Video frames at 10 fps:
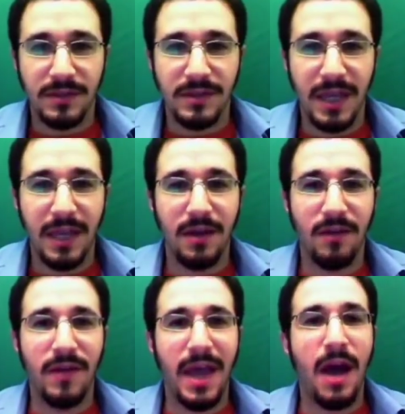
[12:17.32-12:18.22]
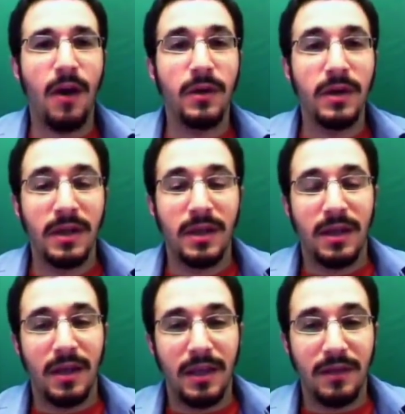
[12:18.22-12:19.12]
today of how
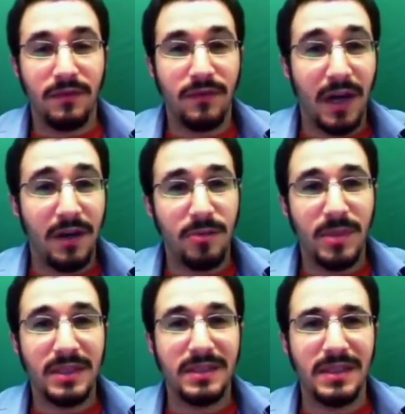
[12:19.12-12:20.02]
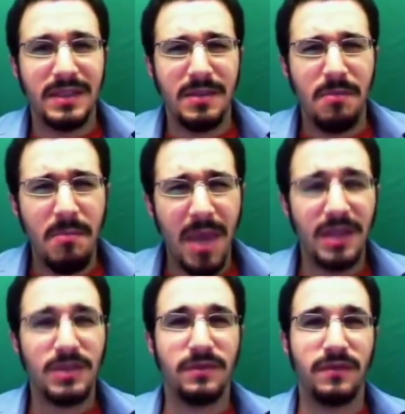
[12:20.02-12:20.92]
environment is a
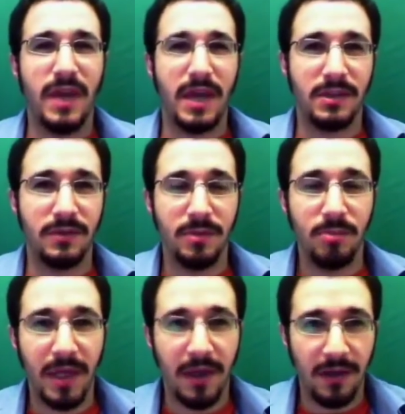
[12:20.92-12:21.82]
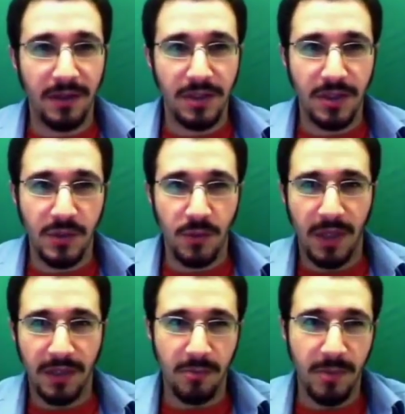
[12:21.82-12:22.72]
major factor in biology as
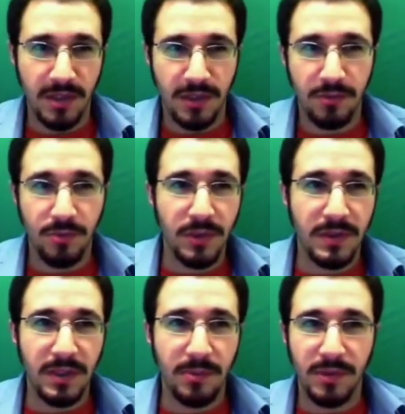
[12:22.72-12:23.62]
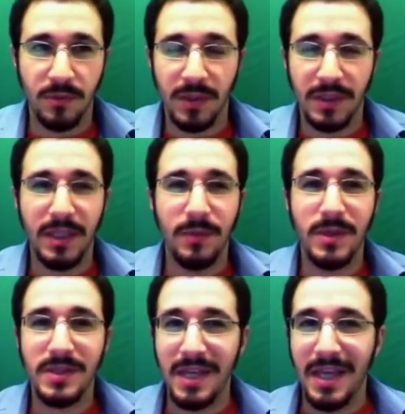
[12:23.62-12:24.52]
well. You mentioned Bruce Lipton. Well, he
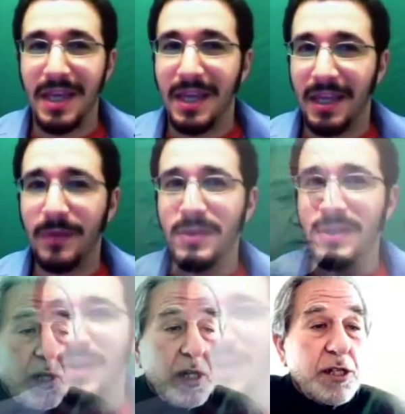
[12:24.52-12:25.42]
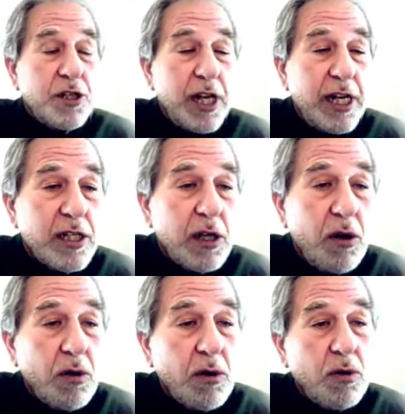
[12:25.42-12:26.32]
was talking about
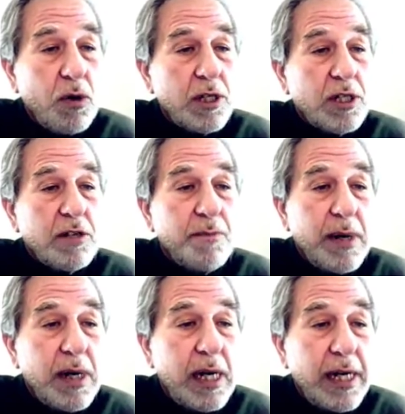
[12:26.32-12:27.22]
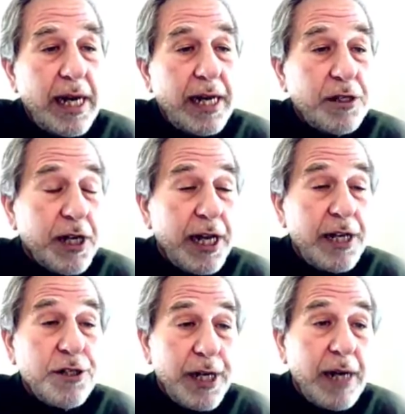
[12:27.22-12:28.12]
this 40-something years
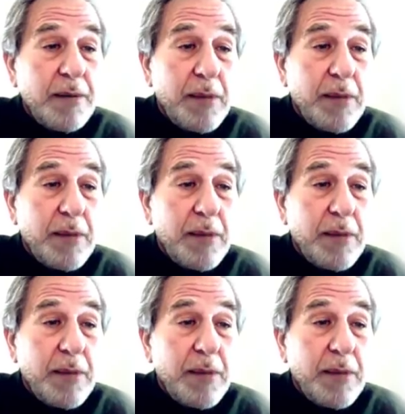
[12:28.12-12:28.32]
ago